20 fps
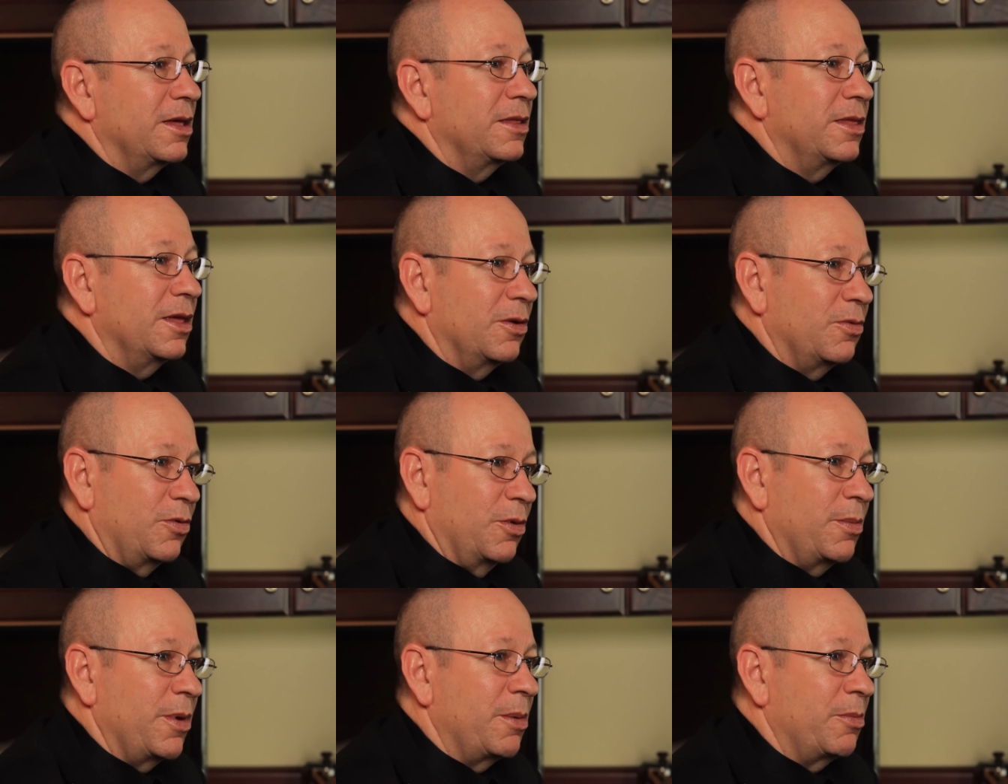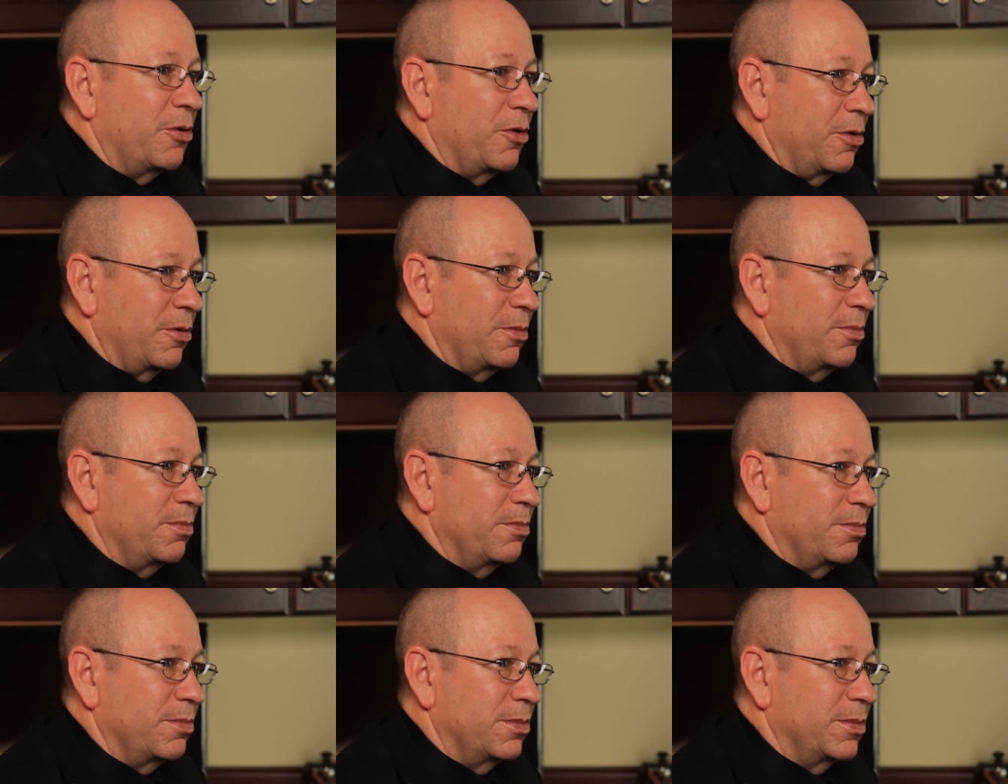they'll remember
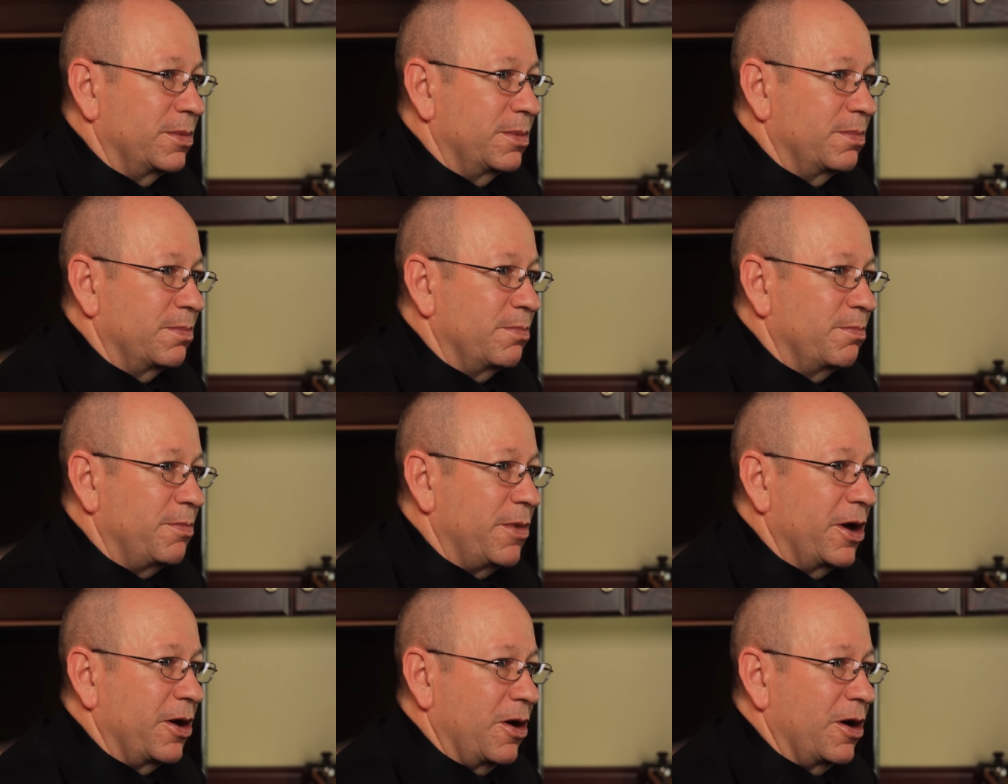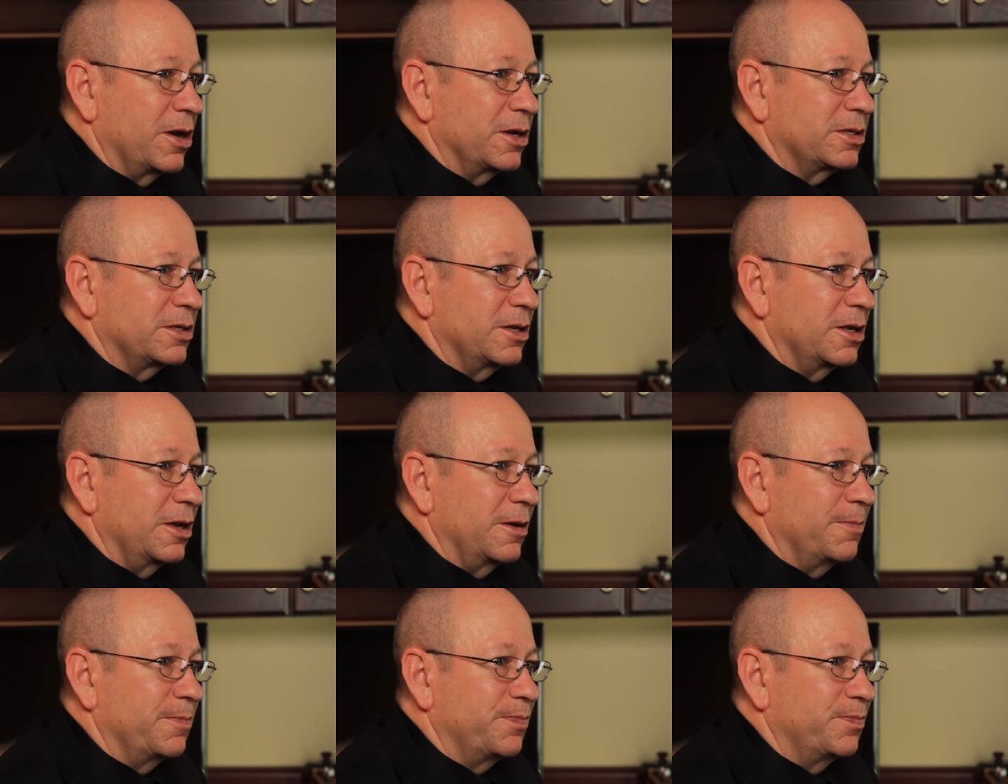my
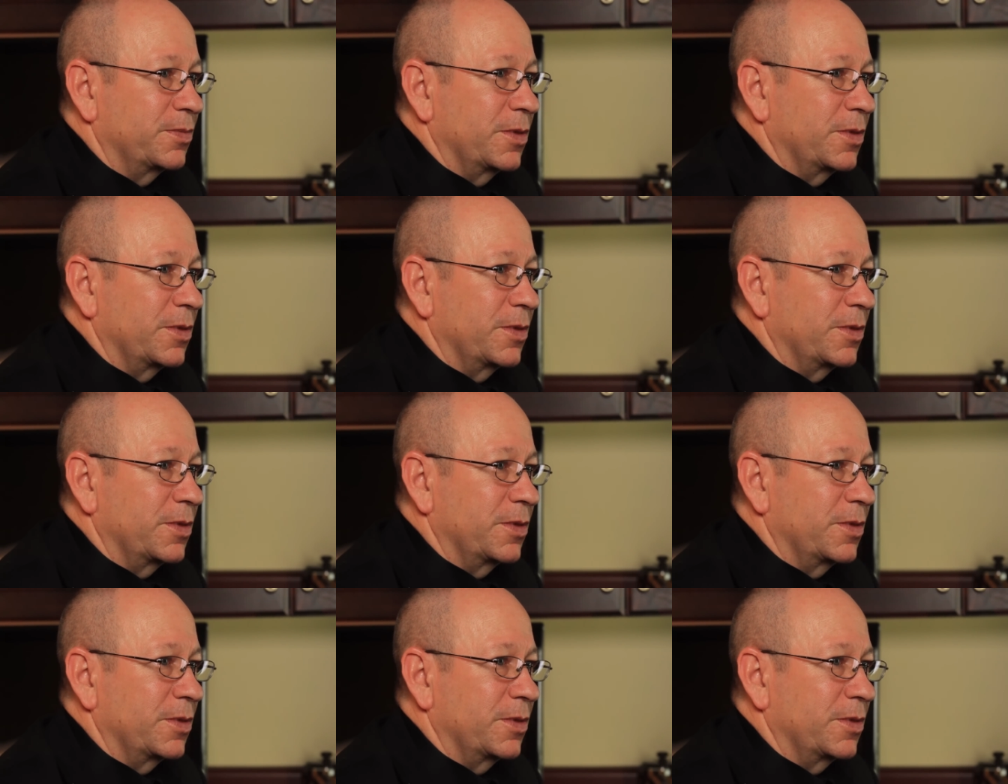honesty.